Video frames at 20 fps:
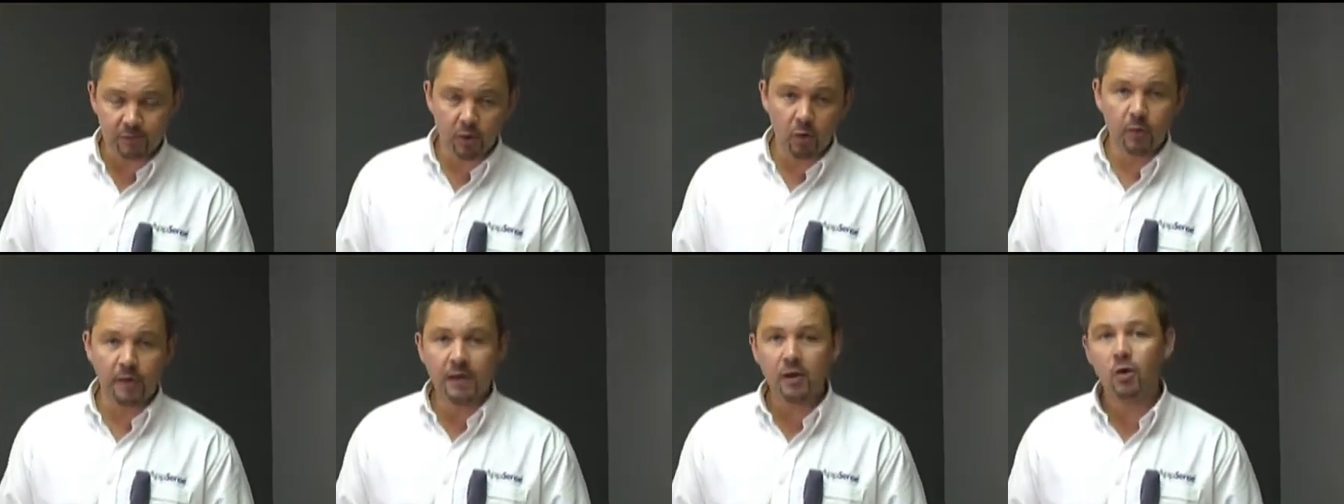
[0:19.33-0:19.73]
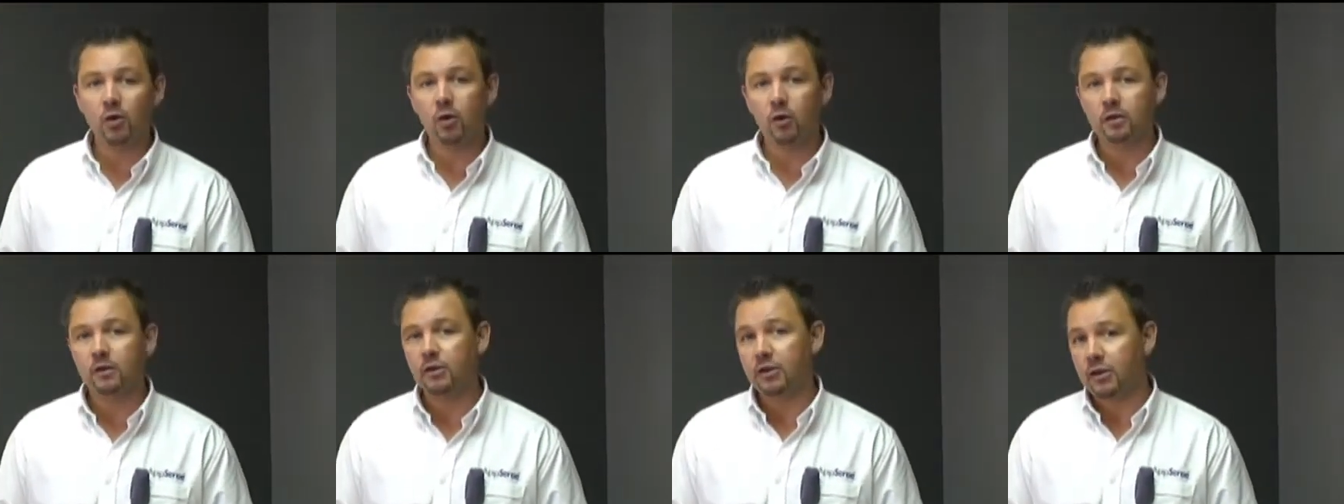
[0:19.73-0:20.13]
or what we
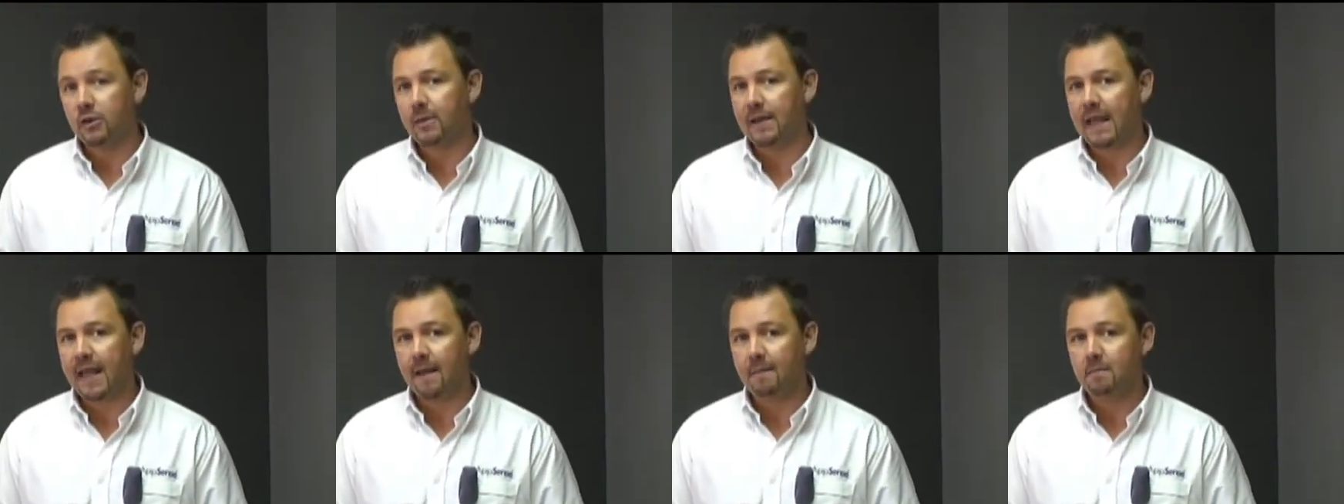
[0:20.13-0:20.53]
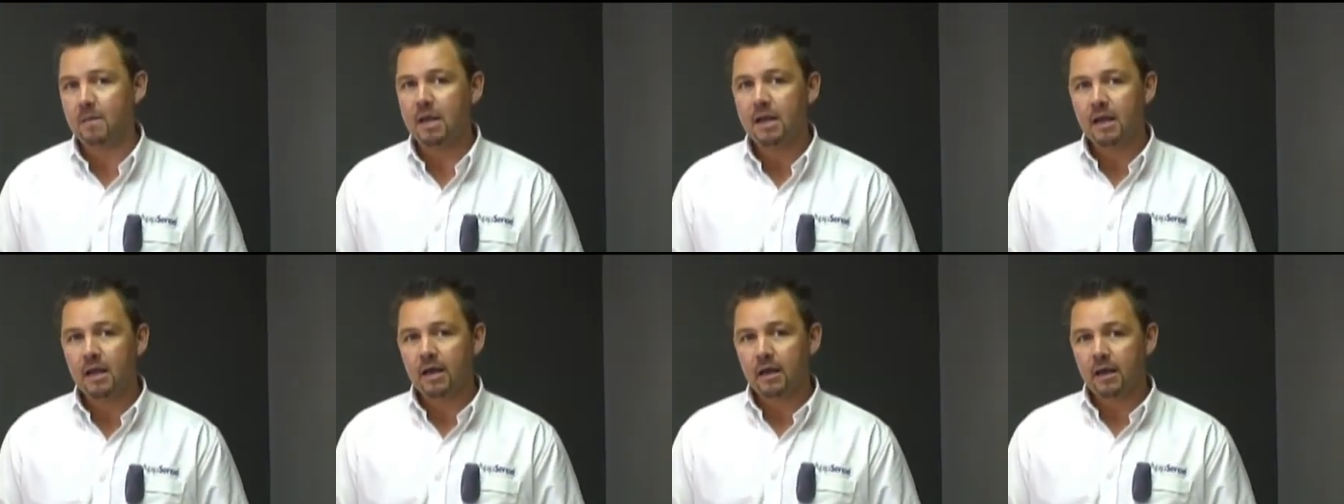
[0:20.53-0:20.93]
call UEM,
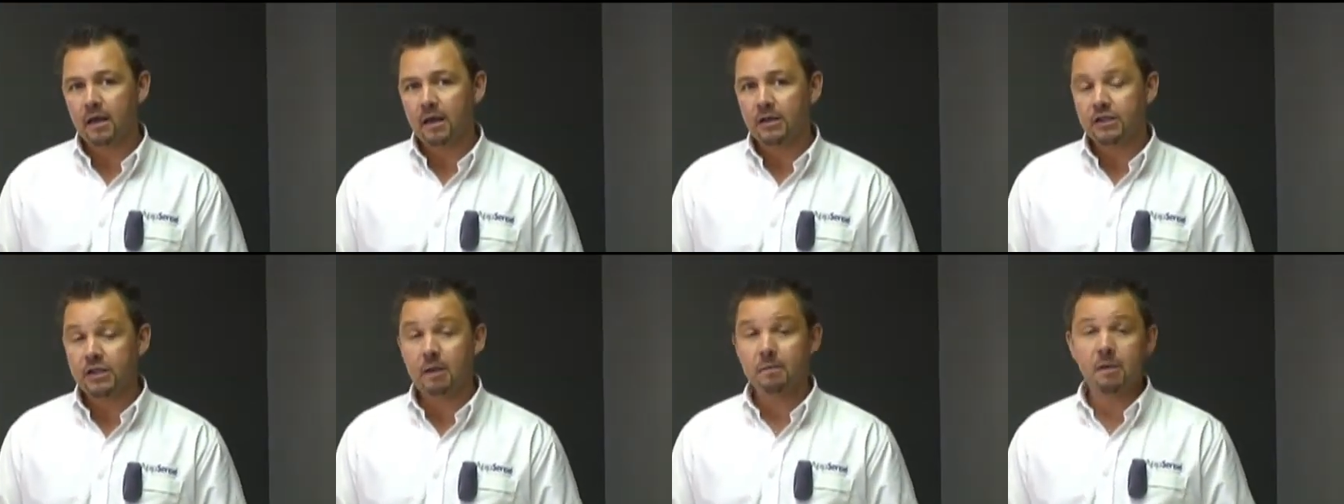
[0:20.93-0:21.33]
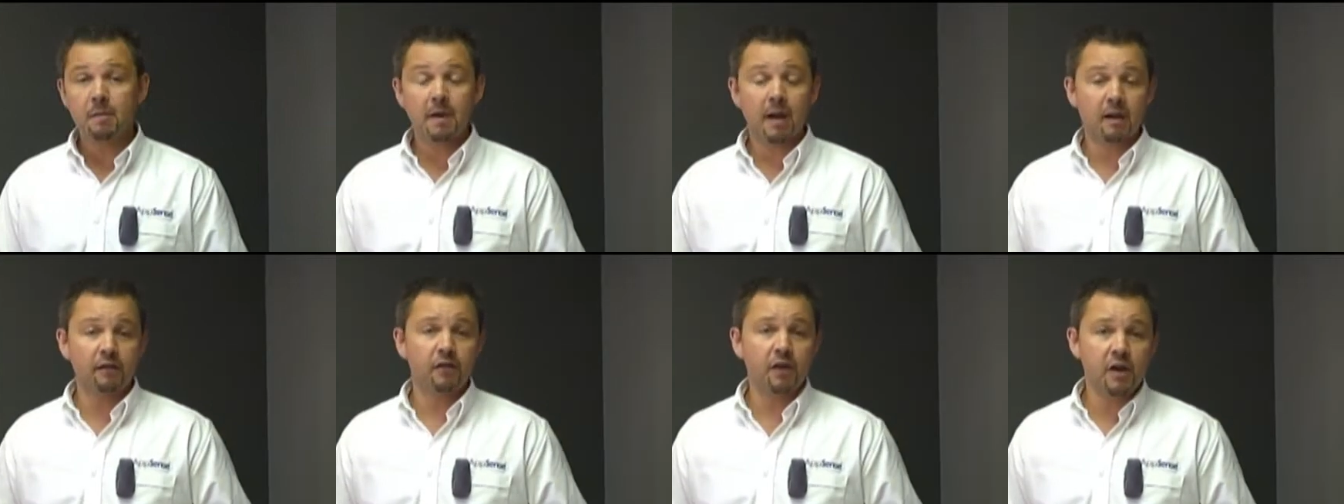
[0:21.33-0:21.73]
a term you
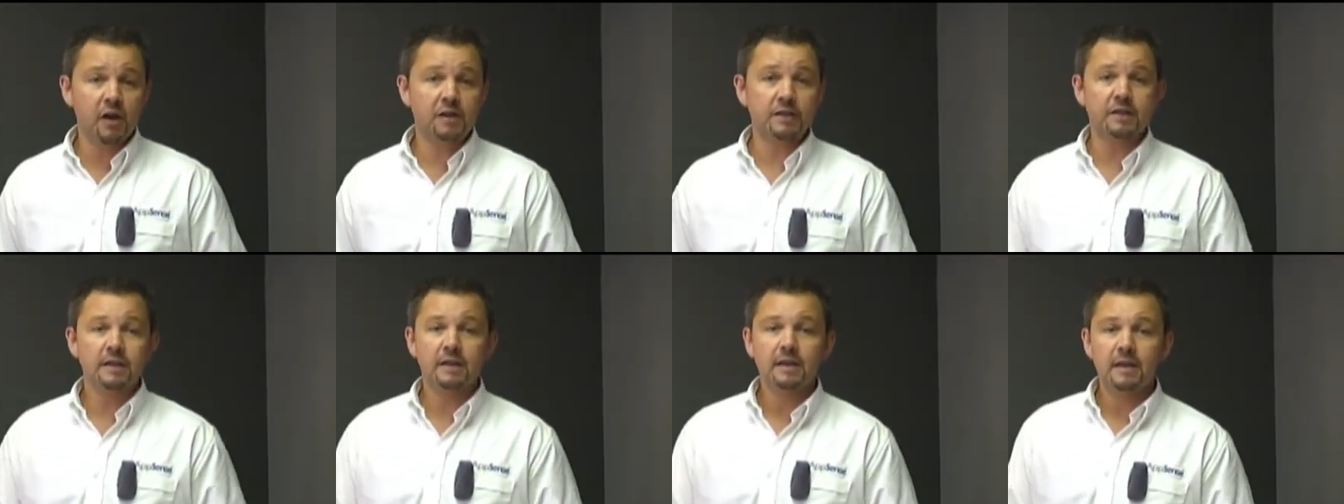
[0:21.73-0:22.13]
might have heard